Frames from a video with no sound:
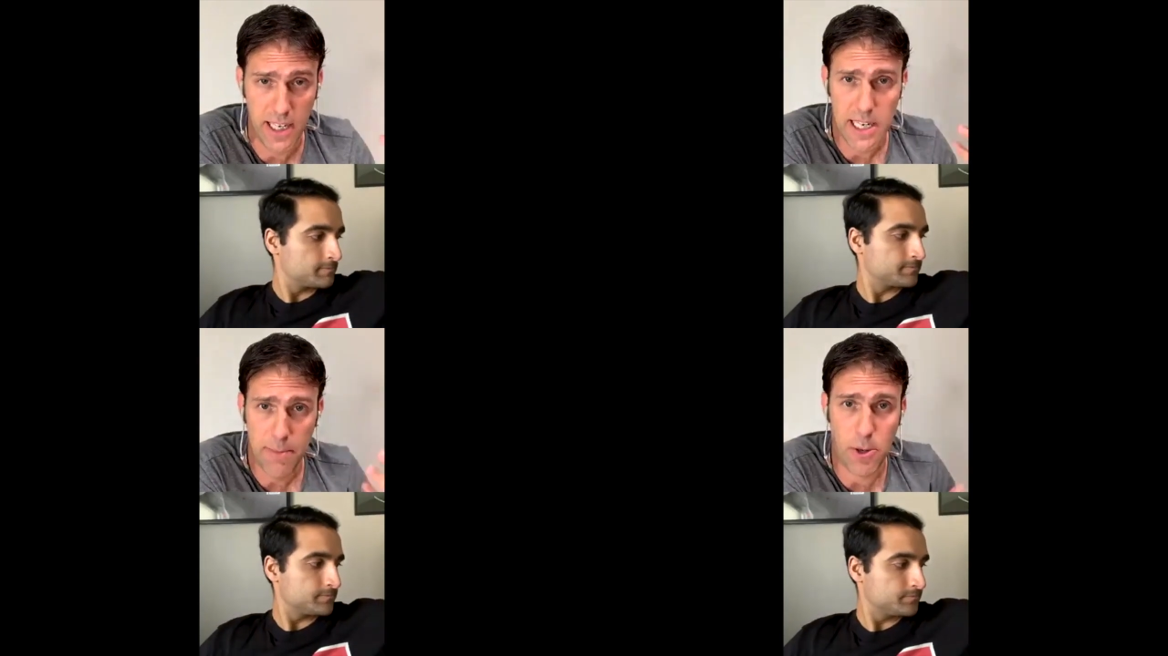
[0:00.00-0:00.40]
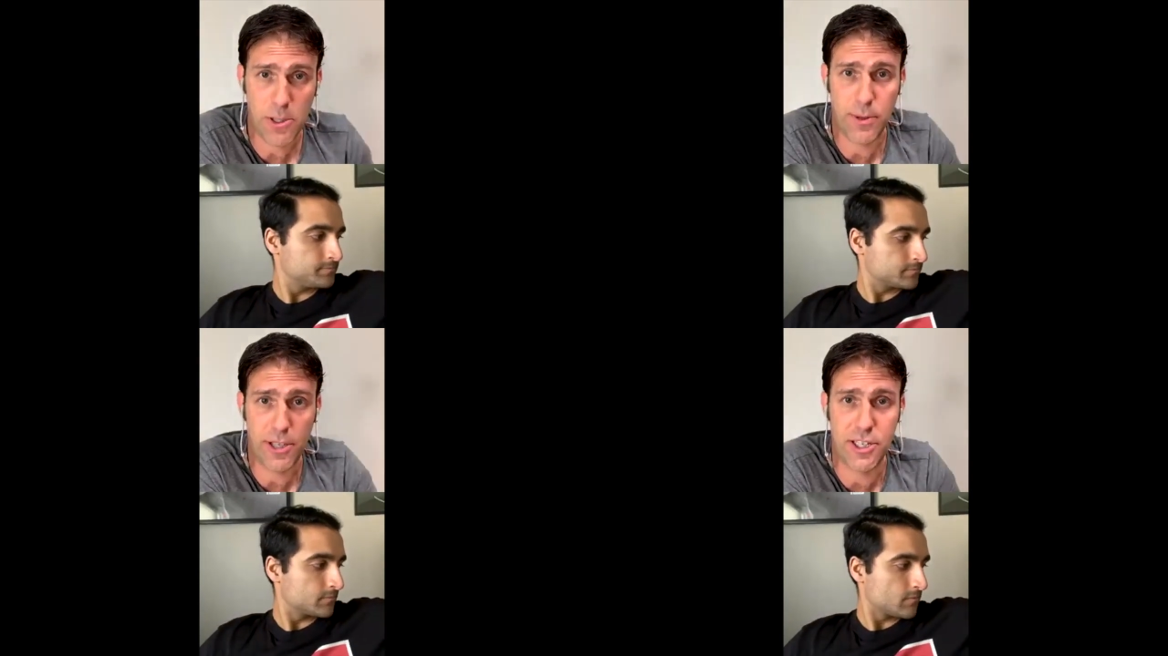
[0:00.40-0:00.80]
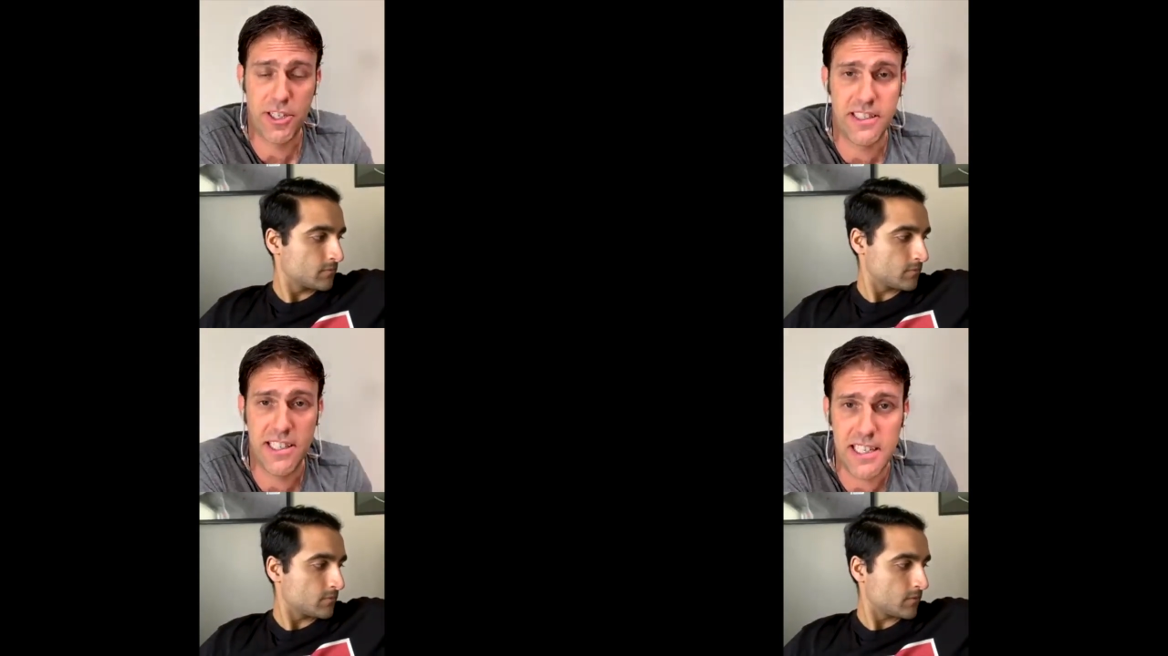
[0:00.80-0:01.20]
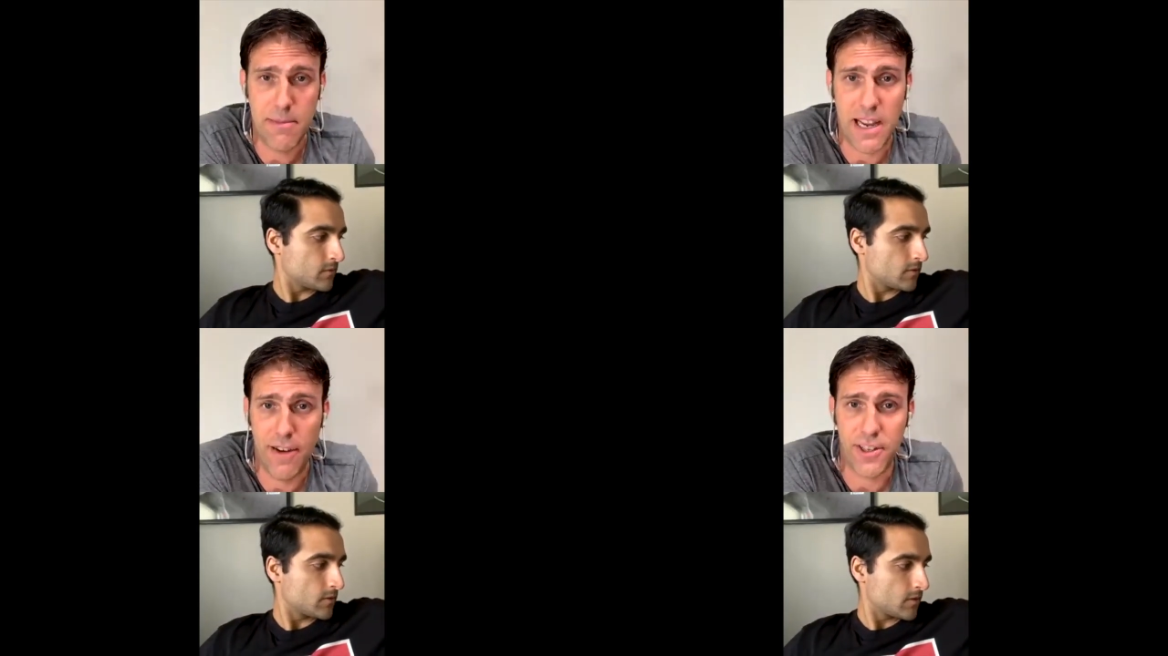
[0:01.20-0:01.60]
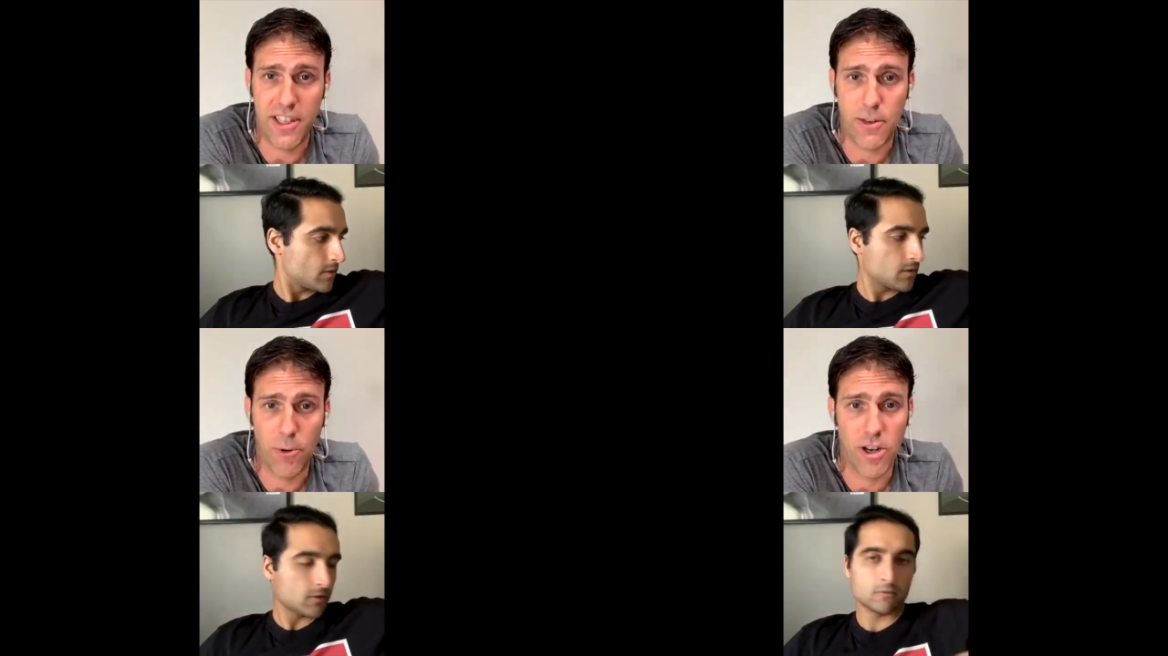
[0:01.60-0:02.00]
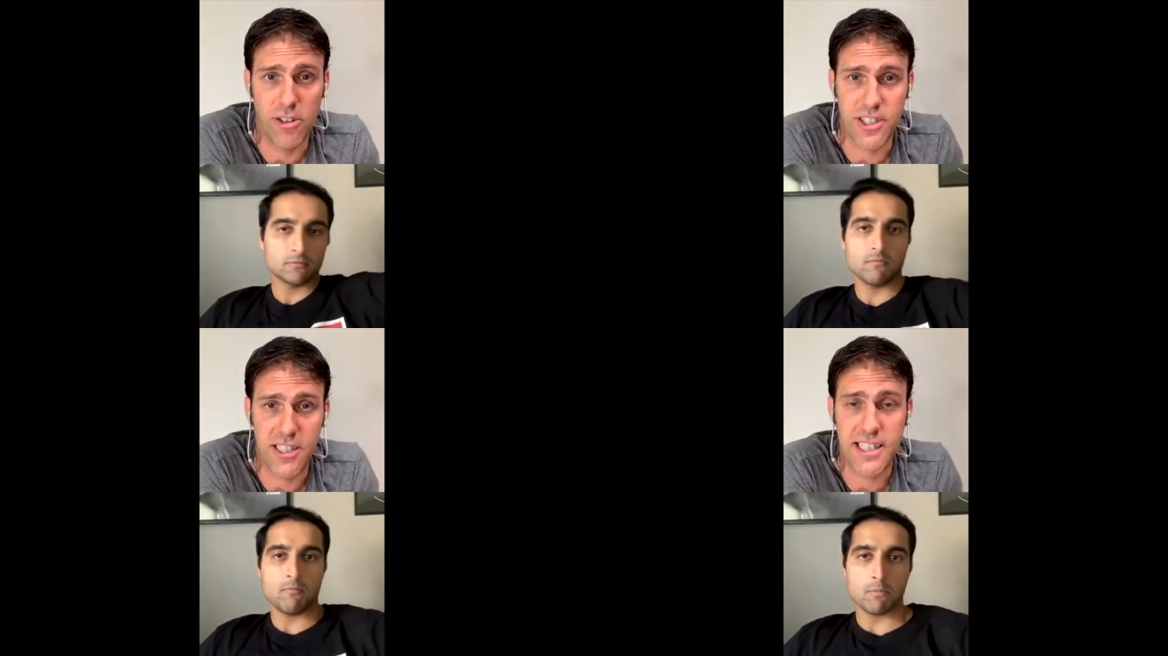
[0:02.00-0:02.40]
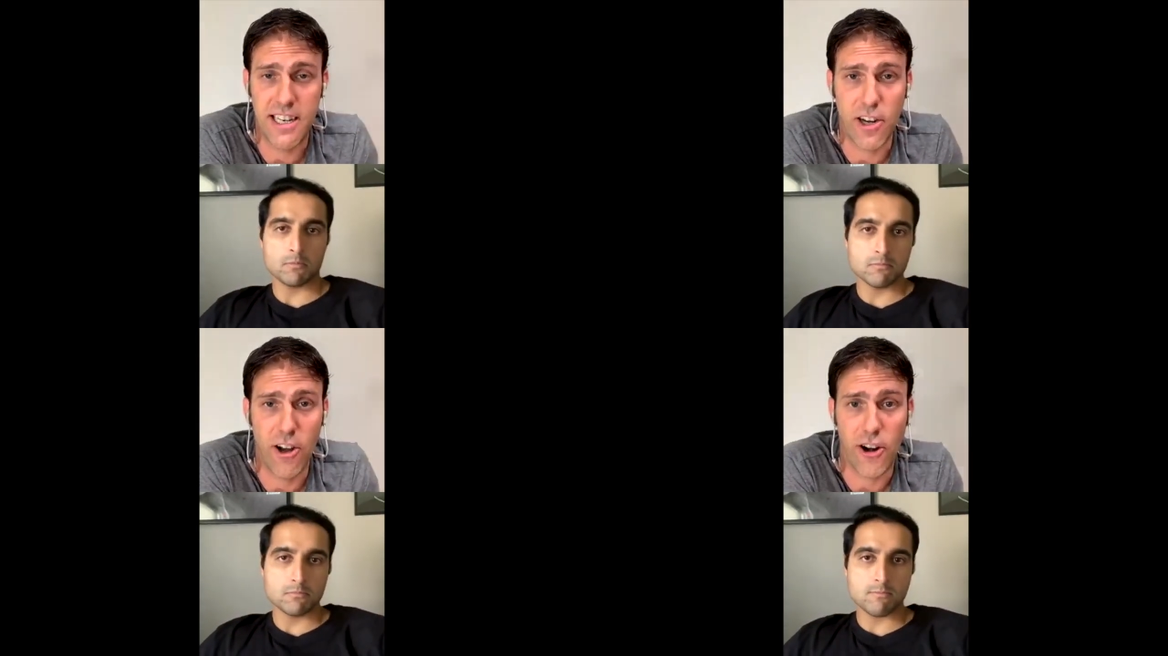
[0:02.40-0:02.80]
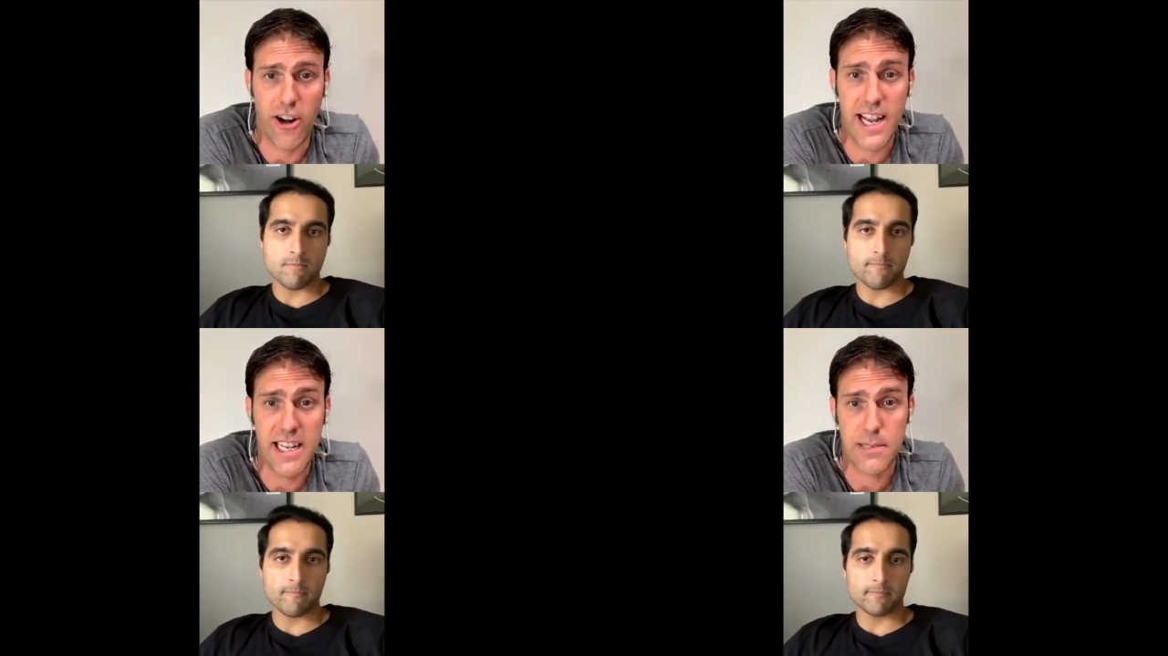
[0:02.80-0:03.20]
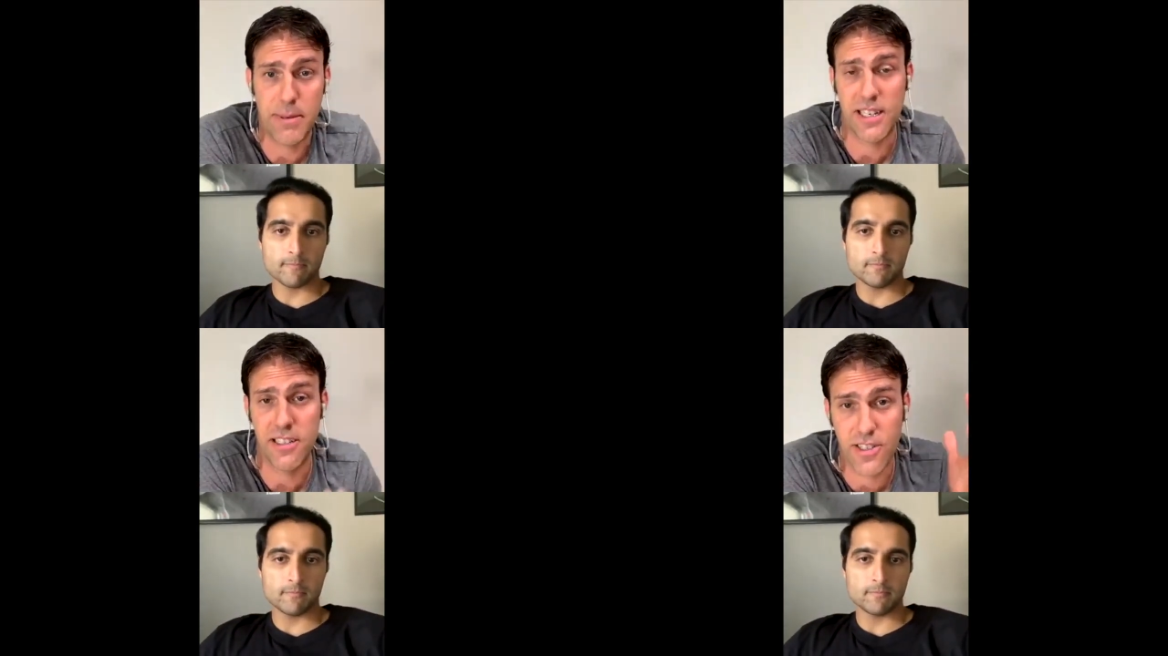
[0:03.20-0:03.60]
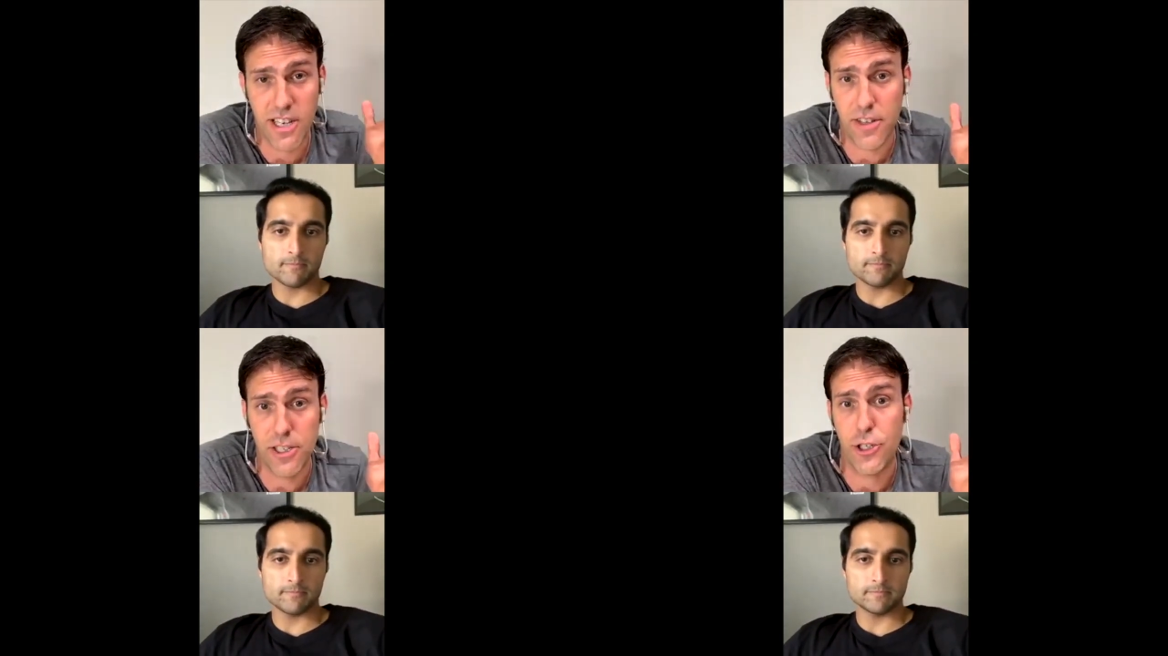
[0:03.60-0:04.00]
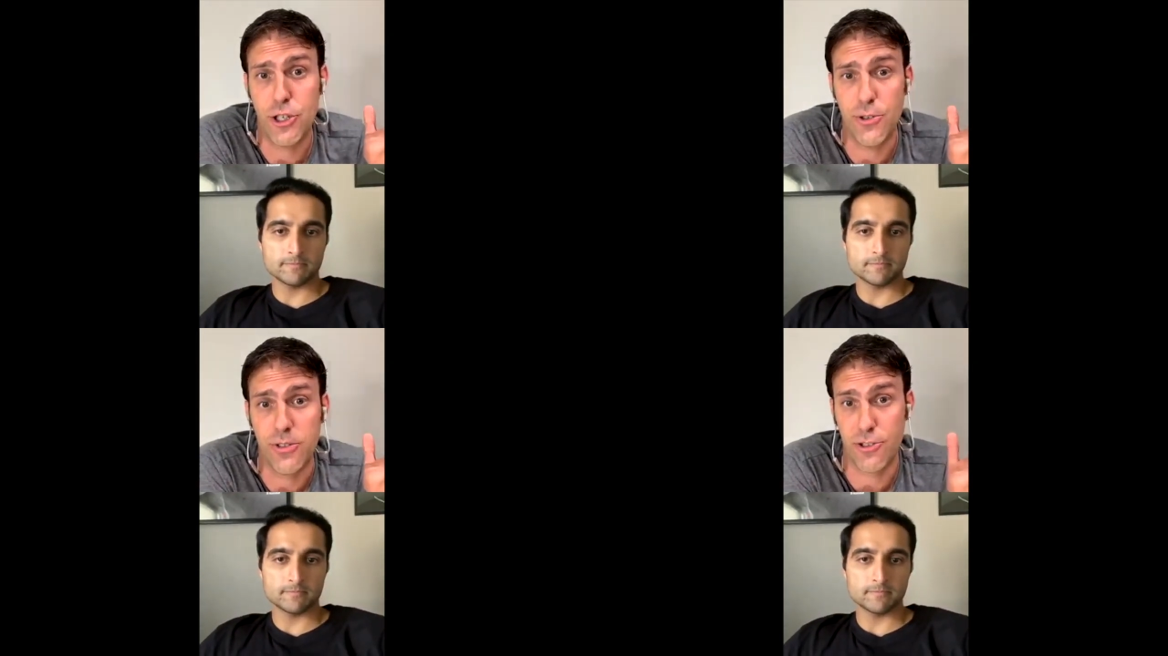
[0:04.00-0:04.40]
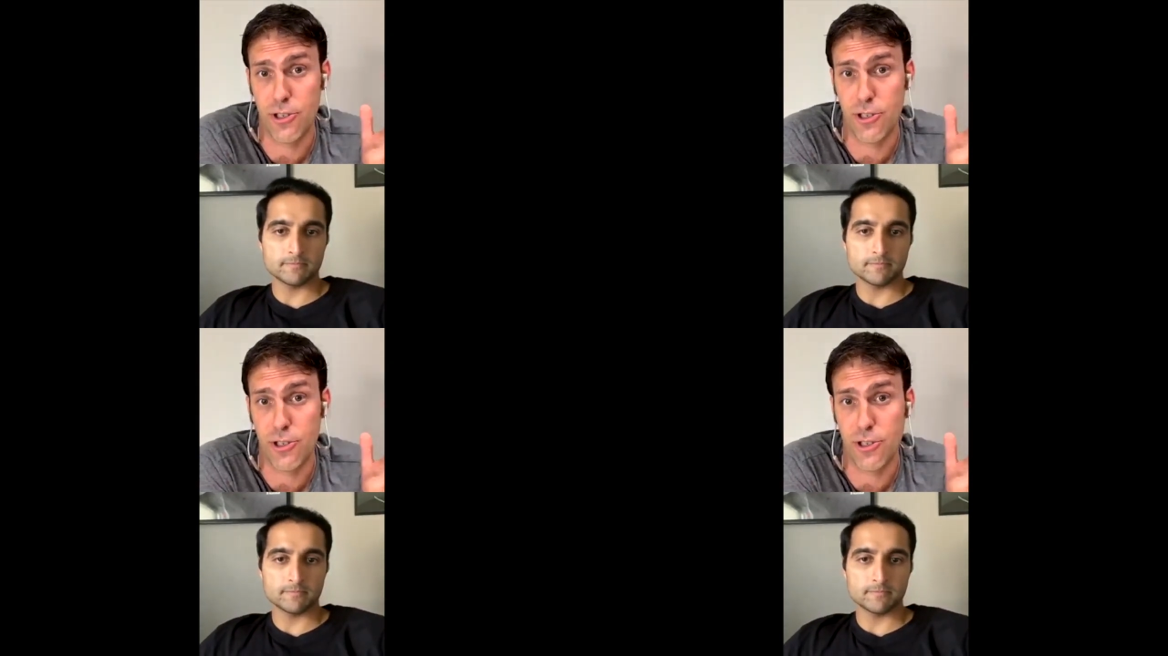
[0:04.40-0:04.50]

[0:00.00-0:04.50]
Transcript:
Speaker 1: my post production team, everything, we're all just sitting on our hands because there's nothing to shoot.